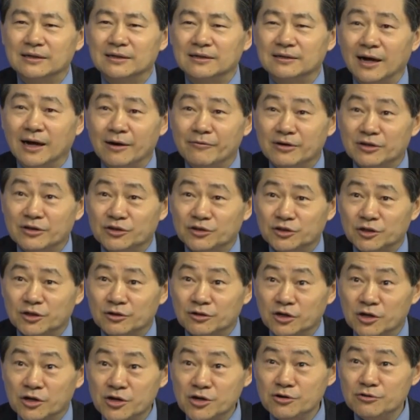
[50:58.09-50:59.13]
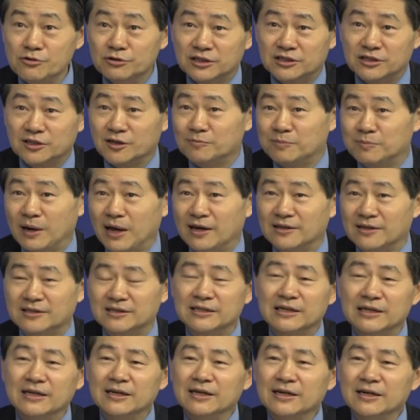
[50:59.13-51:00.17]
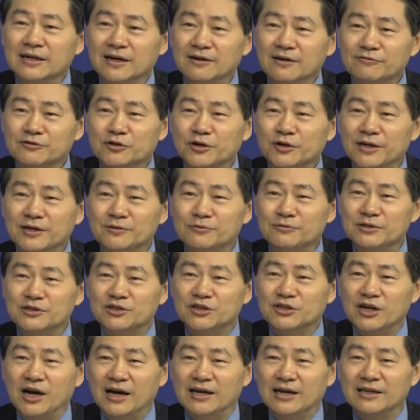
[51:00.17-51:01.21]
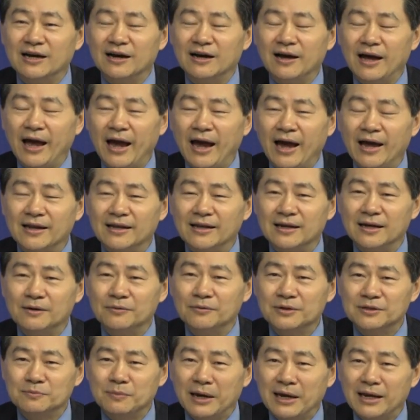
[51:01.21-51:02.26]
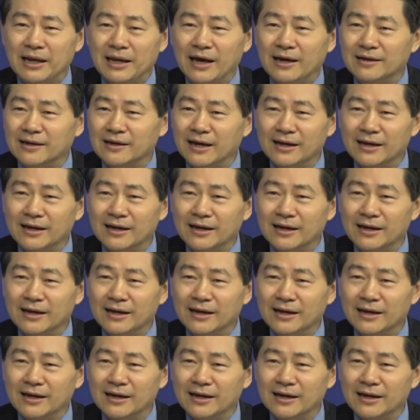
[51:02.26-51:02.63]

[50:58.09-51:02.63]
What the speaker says: Taiwan enjoying huge surplus of trade with China and with mainland.